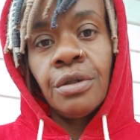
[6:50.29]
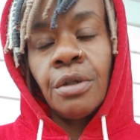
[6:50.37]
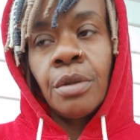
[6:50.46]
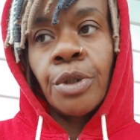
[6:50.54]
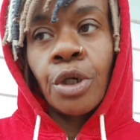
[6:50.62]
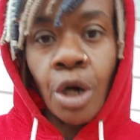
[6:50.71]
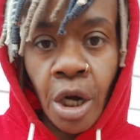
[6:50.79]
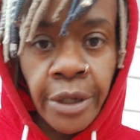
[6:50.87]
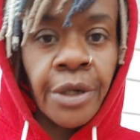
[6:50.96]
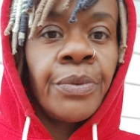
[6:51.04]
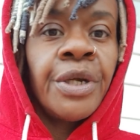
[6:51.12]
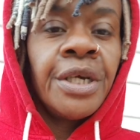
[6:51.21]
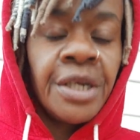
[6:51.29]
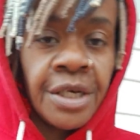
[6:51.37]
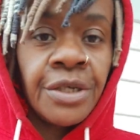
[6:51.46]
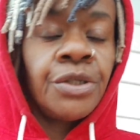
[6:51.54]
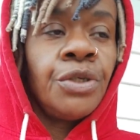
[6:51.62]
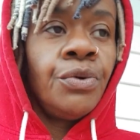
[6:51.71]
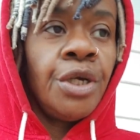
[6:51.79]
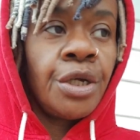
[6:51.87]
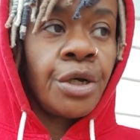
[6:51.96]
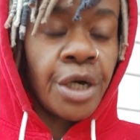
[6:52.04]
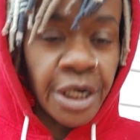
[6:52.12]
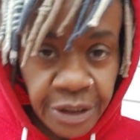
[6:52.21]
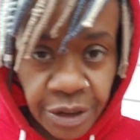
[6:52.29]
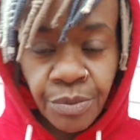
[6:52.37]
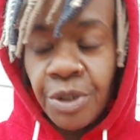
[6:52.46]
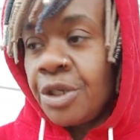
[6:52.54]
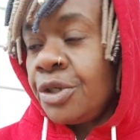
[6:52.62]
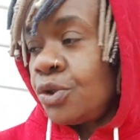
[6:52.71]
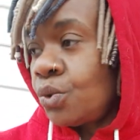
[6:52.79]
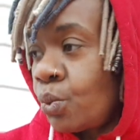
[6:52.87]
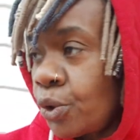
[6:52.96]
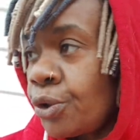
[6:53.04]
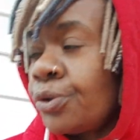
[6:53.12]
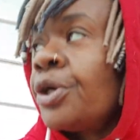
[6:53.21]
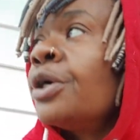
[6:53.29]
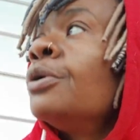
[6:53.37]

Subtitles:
And I'm going to call it what it is so you get accustomed to this word.